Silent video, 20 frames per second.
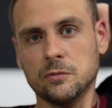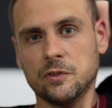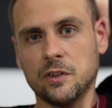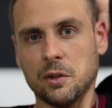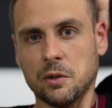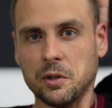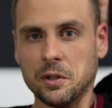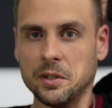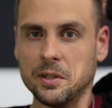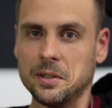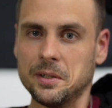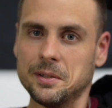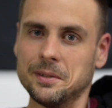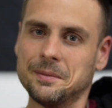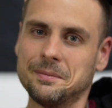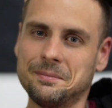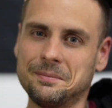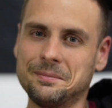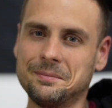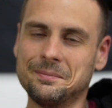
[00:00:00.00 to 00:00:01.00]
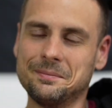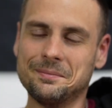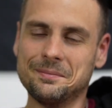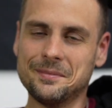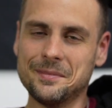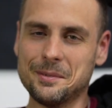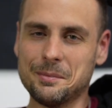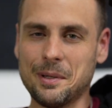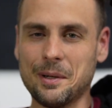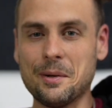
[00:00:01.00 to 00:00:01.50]
Felt good.
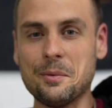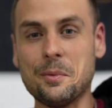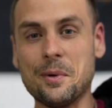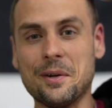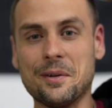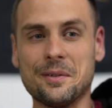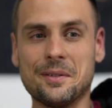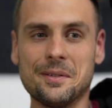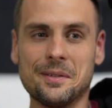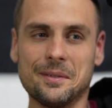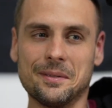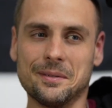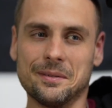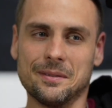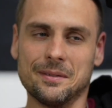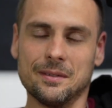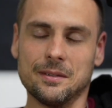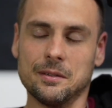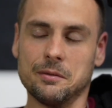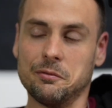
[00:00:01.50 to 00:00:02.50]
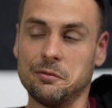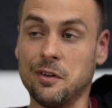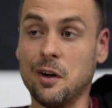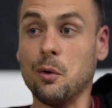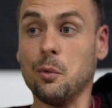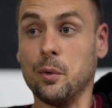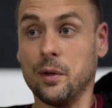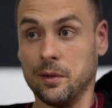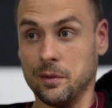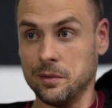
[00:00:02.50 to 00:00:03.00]
It's probably weird.
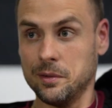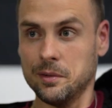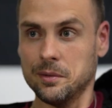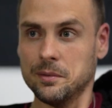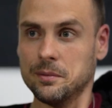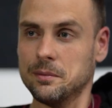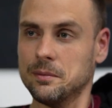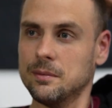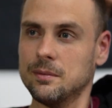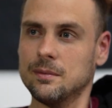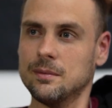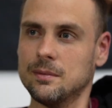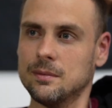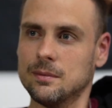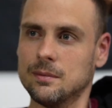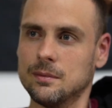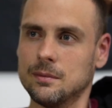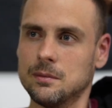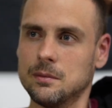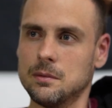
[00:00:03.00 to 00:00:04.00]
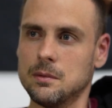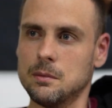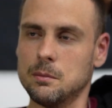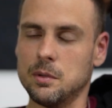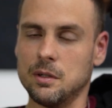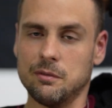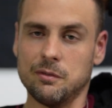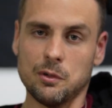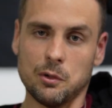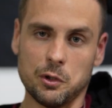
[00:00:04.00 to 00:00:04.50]
Felt weird.
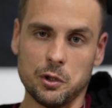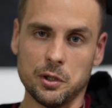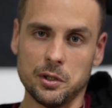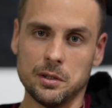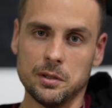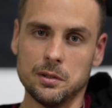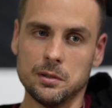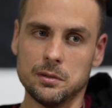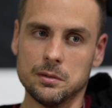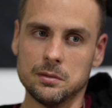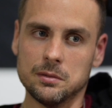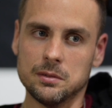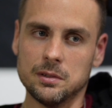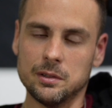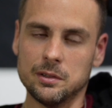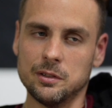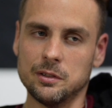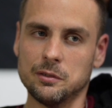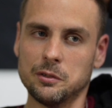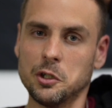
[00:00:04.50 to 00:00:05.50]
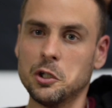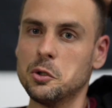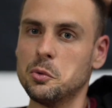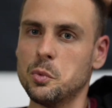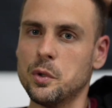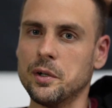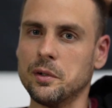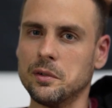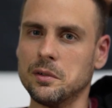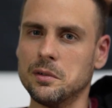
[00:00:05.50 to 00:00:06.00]
But it felt good. It was a good
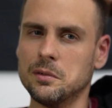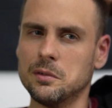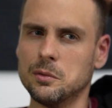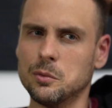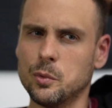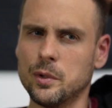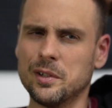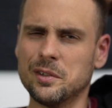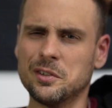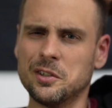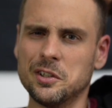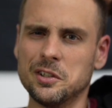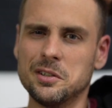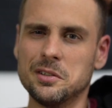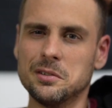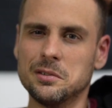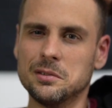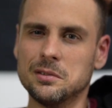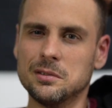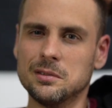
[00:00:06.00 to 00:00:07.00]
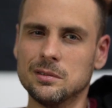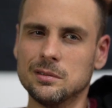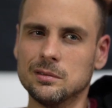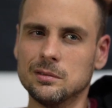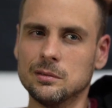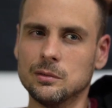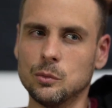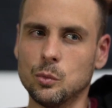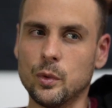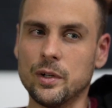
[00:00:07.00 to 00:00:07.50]
weird. Weird good.
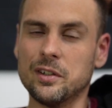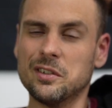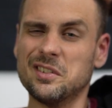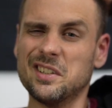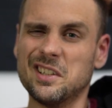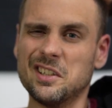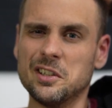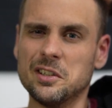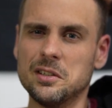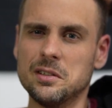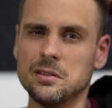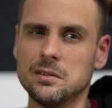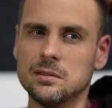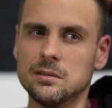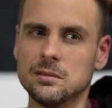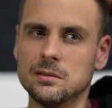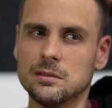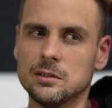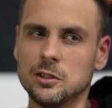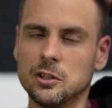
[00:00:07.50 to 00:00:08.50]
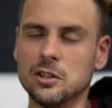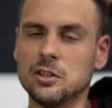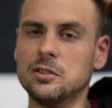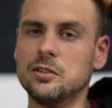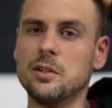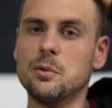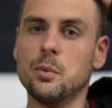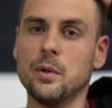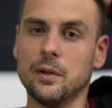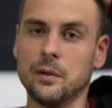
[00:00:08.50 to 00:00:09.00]
Weird we good. Good
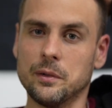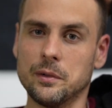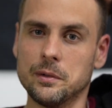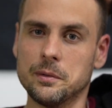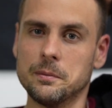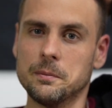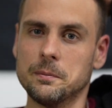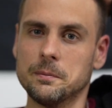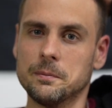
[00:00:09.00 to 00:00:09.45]
we weird.